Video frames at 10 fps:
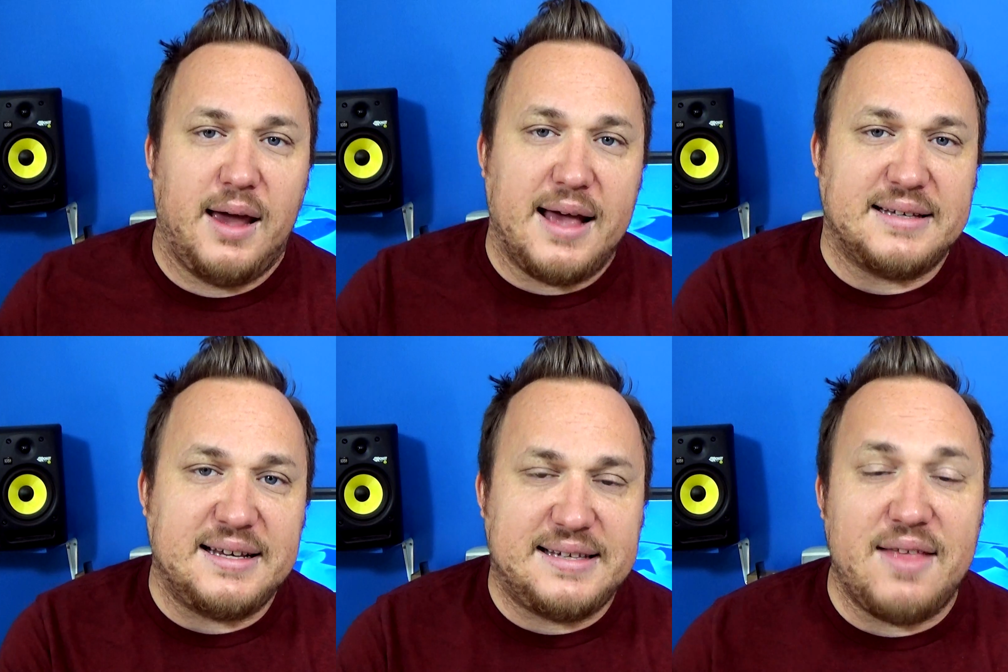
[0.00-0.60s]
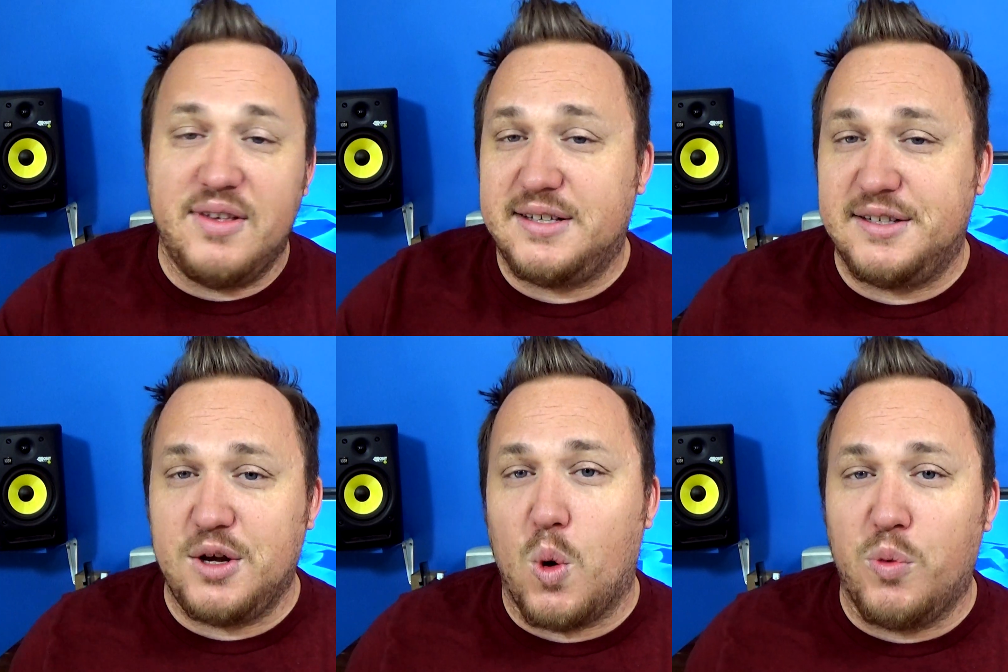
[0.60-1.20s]
As I said, this
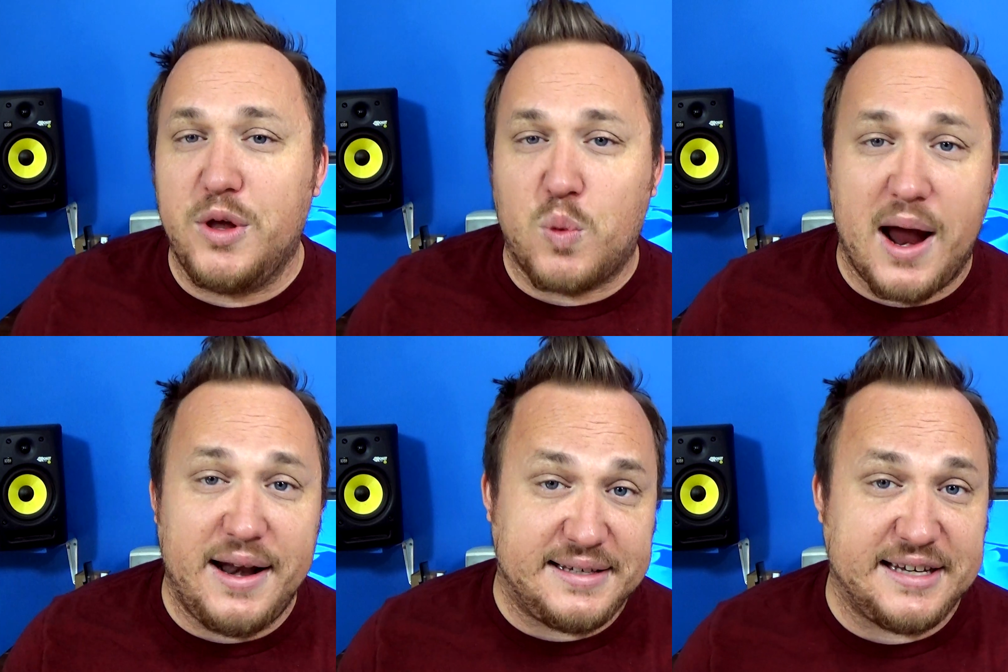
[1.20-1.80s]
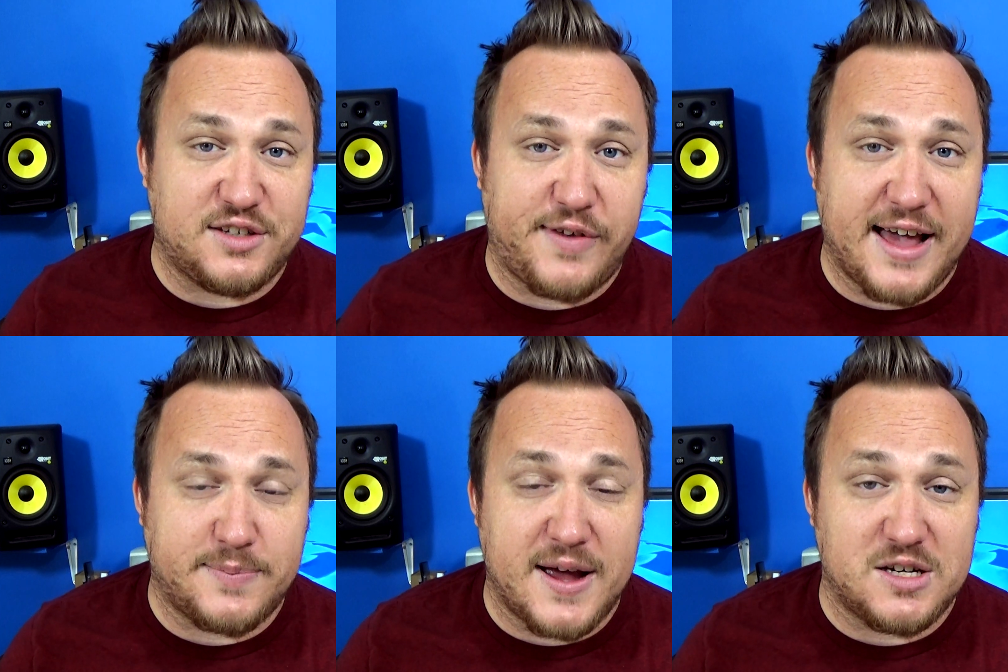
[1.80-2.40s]
is the only ride at Six
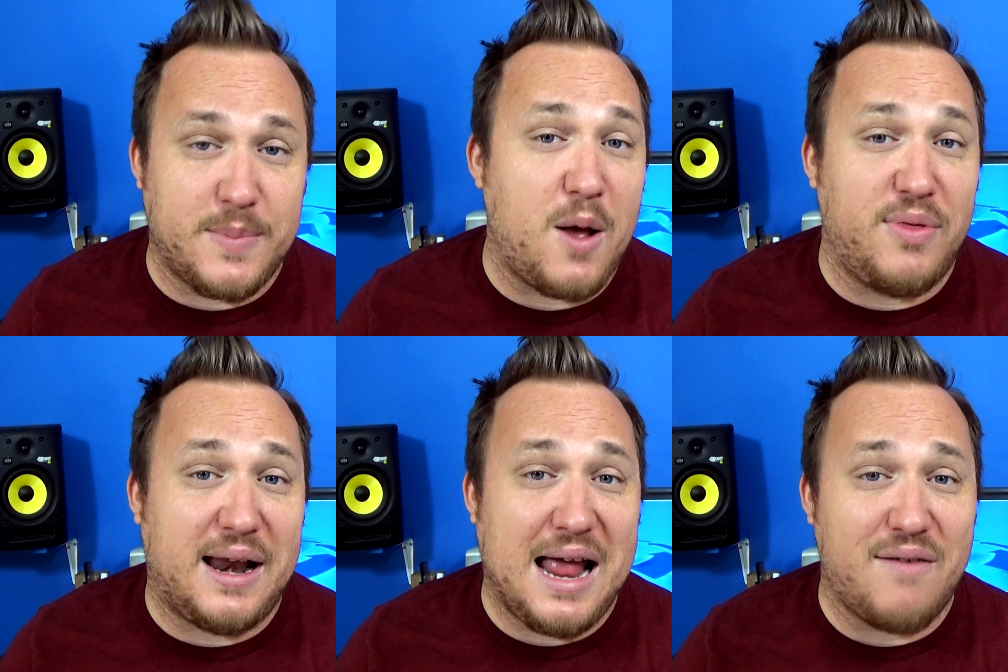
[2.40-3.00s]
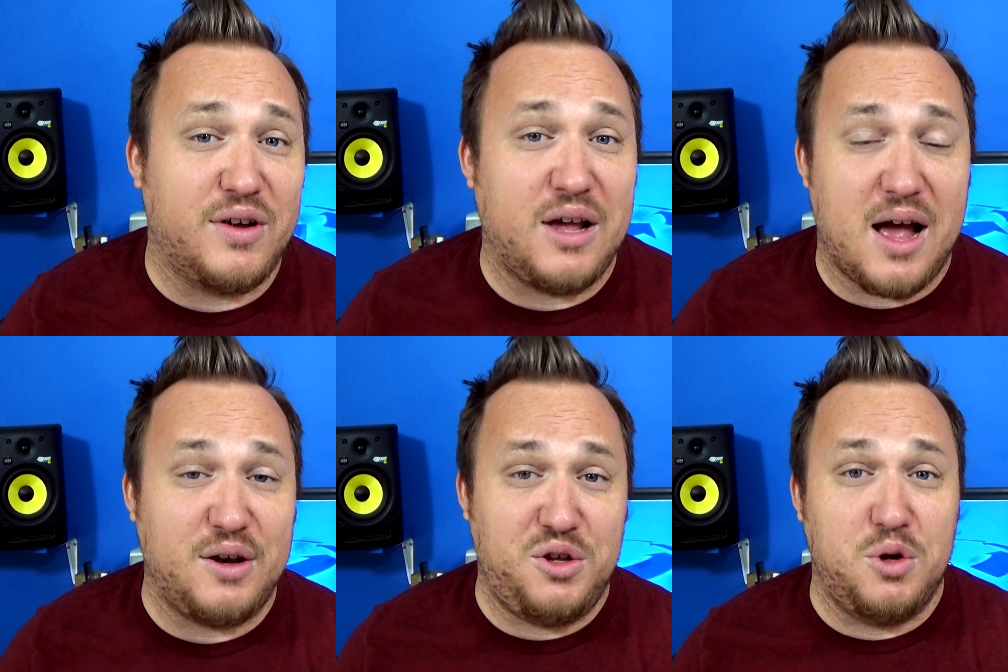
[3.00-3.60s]
Flags Magic Mountain that I haven't
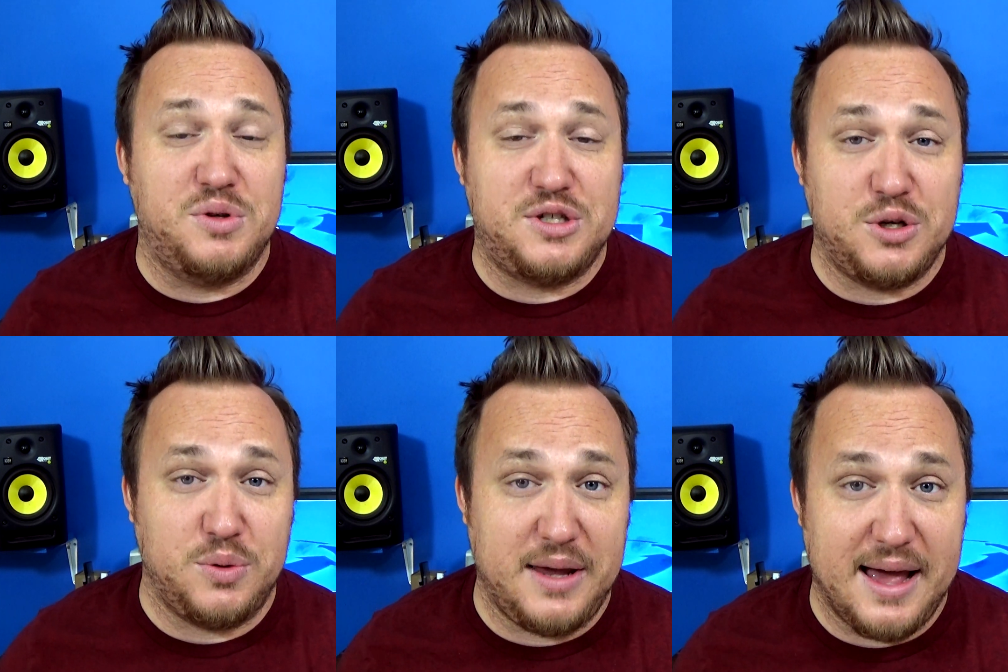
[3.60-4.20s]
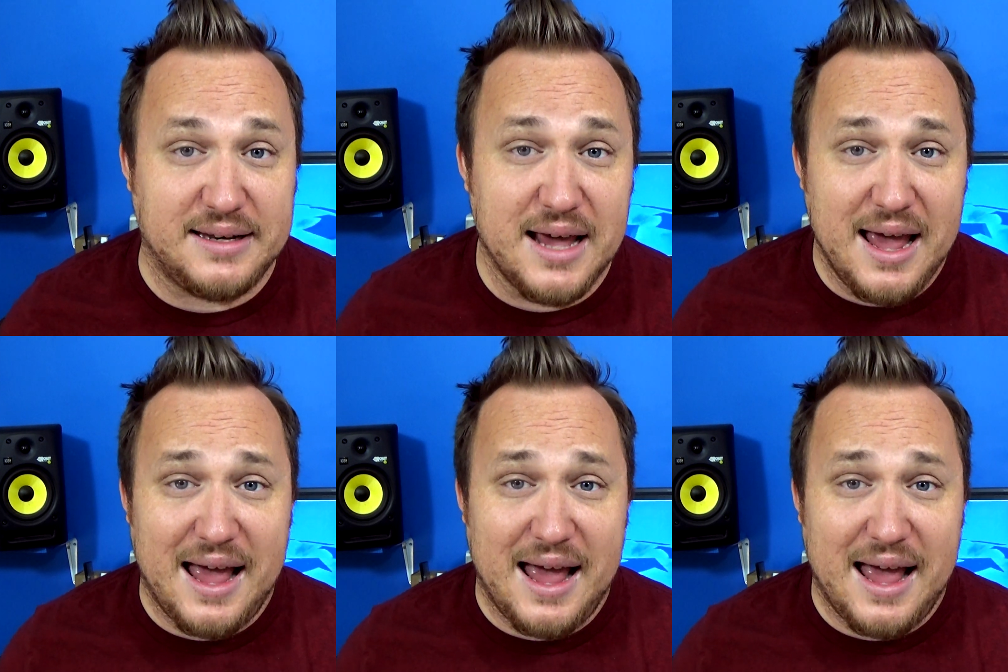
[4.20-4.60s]
gotten used to yet.